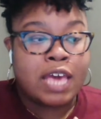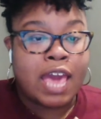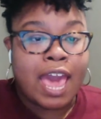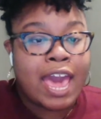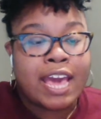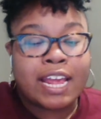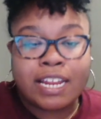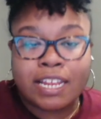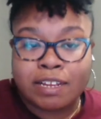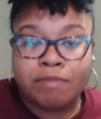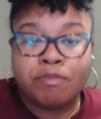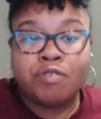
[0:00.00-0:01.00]

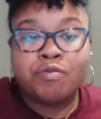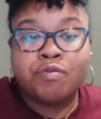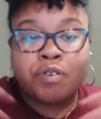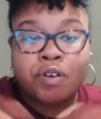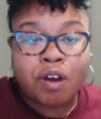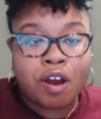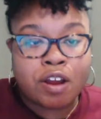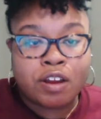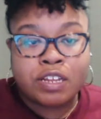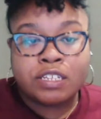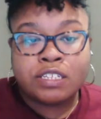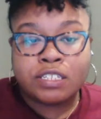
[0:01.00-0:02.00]
adding newer
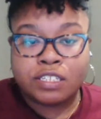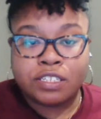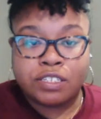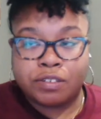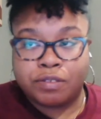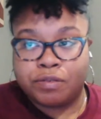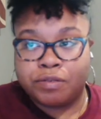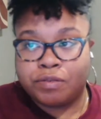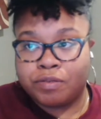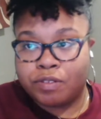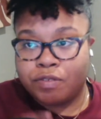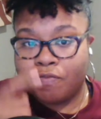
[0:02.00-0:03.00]
artists
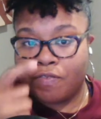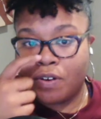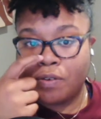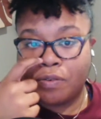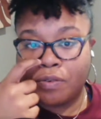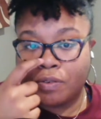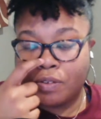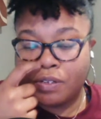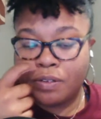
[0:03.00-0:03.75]
into the fold,